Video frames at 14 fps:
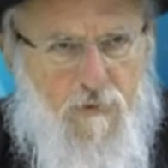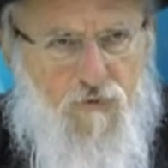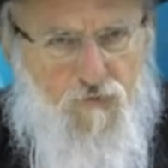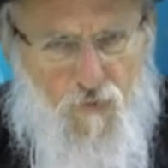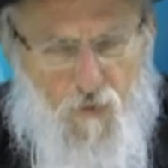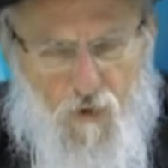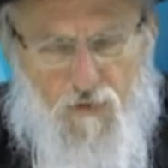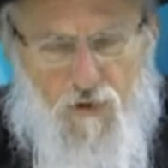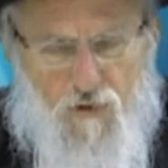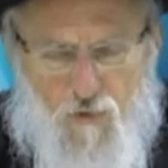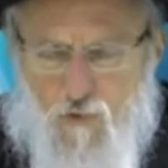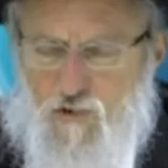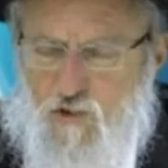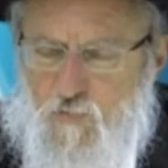It's wrong to
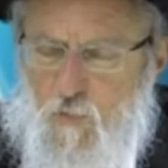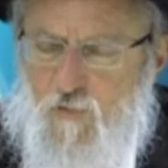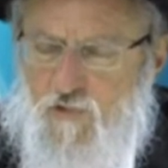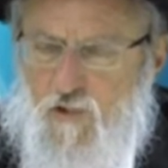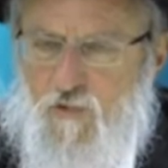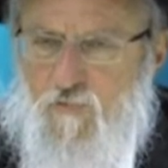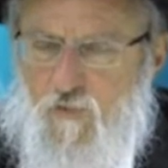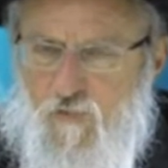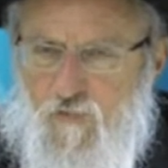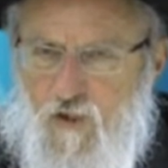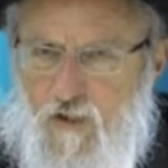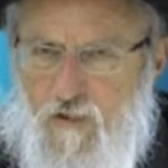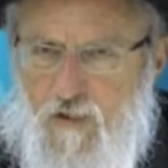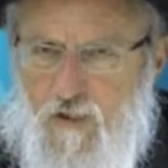torture small children for
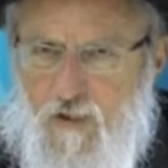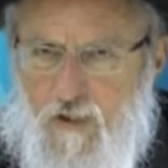fun.